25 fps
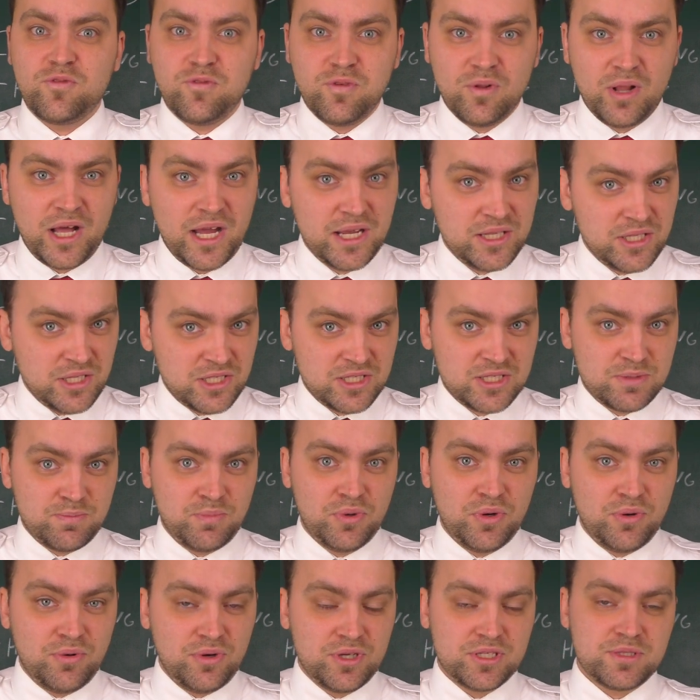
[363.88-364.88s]
flight
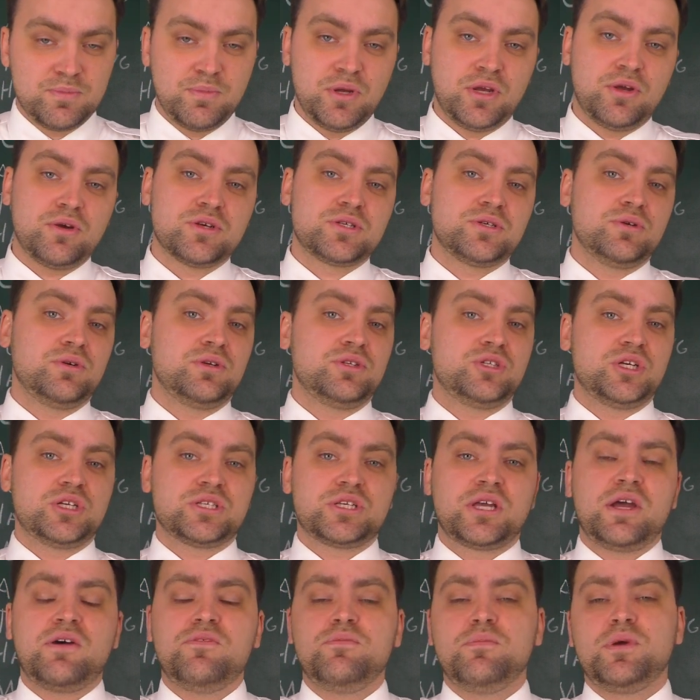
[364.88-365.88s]
experience, because you just
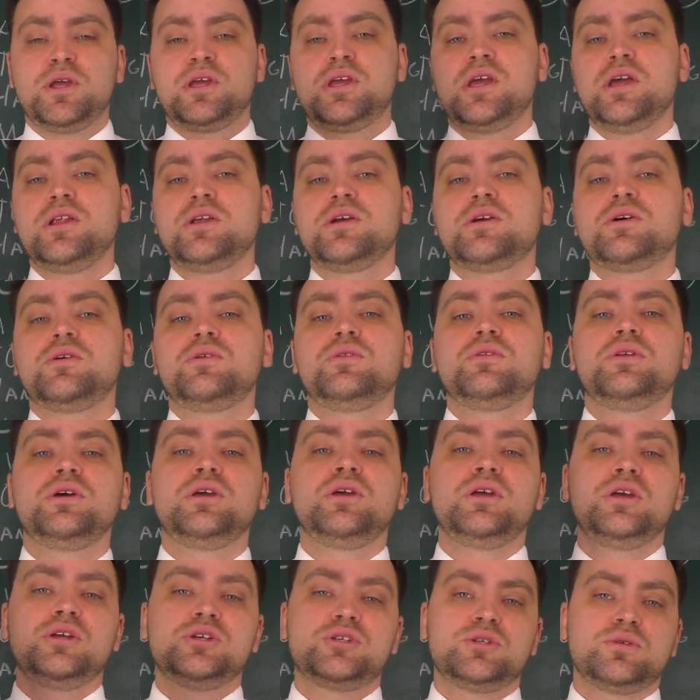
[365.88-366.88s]
have mechanical
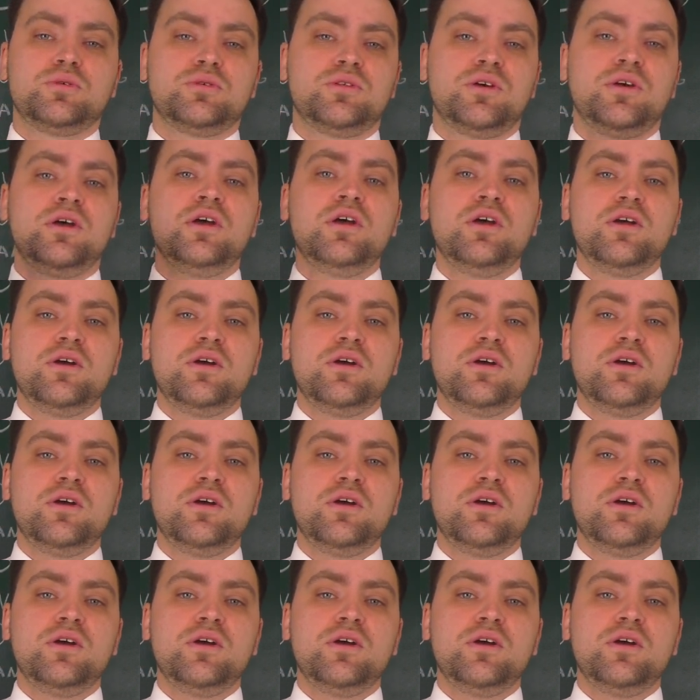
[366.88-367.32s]
linkage to the